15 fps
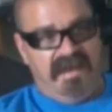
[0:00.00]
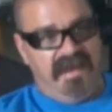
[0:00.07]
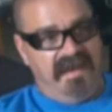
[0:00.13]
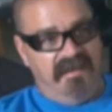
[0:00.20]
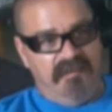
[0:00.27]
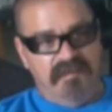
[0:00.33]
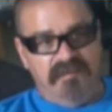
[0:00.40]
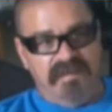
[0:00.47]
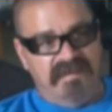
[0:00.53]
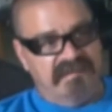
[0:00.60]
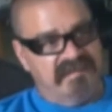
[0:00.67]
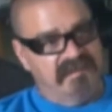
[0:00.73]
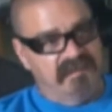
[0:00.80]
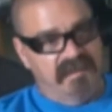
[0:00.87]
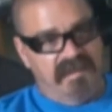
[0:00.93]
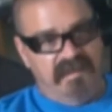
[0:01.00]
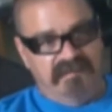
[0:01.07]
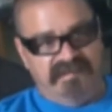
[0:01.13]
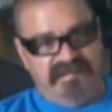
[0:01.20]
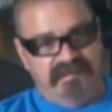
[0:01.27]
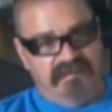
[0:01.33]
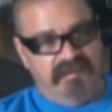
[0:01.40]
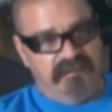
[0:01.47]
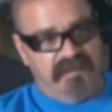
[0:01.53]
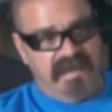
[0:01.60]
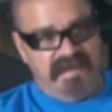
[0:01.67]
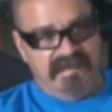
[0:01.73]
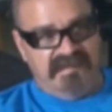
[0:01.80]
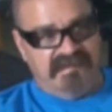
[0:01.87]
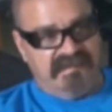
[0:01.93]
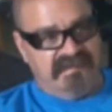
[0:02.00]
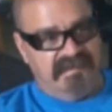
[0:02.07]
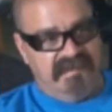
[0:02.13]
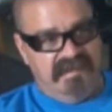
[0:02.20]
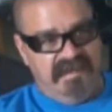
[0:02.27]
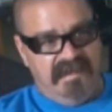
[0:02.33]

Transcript: We went to a race,